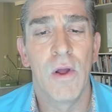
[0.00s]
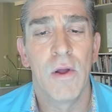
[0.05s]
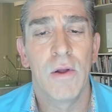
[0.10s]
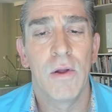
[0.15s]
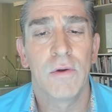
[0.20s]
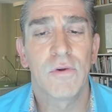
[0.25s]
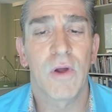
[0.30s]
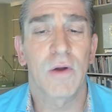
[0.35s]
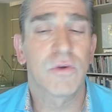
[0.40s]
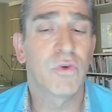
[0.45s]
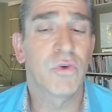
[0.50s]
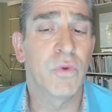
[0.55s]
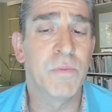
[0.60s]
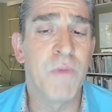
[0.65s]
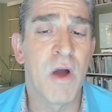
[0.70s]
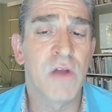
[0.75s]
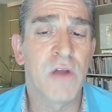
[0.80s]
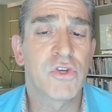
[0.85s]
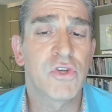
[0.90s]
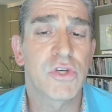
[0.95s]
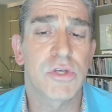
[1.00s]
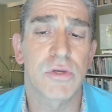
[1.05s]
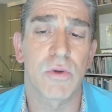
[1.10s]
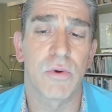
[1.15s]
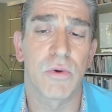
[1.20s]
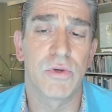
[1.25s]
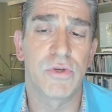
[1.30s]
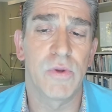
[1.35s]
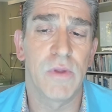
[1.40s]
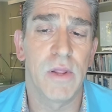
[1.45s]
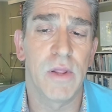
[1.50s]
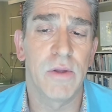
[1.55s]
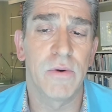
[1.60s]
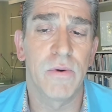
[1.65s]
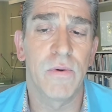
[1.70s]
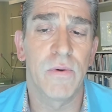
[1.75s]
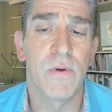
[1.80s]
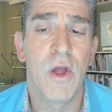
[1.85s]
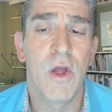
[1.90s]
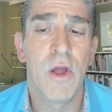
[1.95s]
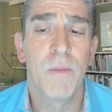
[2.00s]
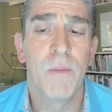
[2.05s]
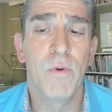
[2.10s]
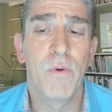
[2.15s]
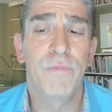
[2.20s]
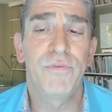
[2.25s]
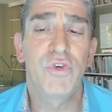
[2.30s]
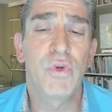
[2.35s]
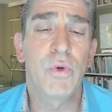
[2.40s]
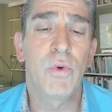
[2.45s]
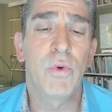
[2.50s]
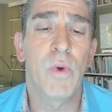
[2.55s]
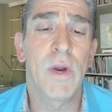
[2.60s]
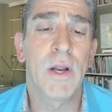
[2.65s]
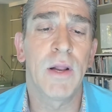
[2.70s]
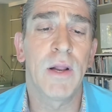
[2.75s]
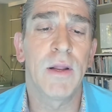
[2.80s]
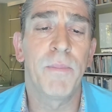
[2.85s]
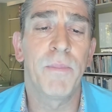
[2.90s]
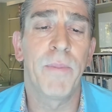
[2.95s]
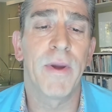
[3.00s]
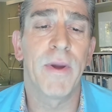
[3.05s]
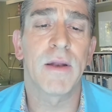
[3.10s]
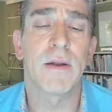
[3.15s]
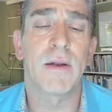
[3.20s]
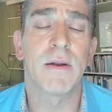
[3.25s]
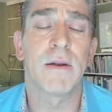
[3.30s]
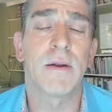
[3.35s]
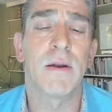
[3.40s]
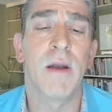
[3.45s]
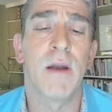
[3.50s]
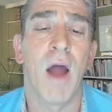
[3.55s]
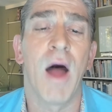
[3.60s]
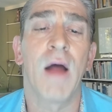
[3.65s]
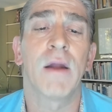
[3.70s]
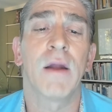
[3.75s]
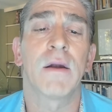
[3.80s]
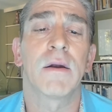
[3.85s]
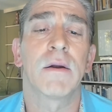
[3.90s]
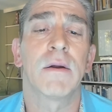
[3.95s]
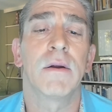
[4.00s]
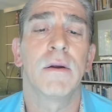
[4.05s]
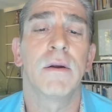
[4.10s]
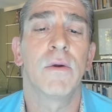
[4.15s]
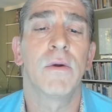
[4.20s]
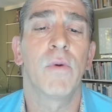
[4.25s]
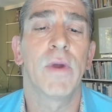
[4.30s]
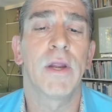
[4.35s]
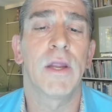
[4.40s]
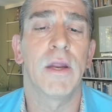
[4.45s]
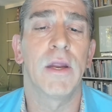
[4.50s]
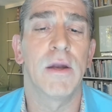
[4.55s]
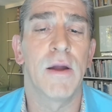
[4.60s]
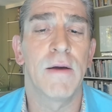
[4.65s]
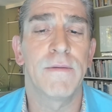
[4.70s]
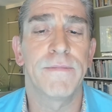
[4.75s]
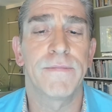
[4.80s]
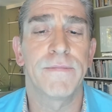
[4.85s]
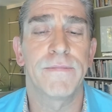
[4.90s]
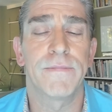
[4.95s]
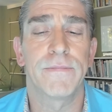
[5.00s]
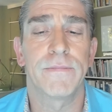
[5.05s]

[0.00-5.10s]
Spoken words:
talked too much or too little, moved too quickly but not quick enough.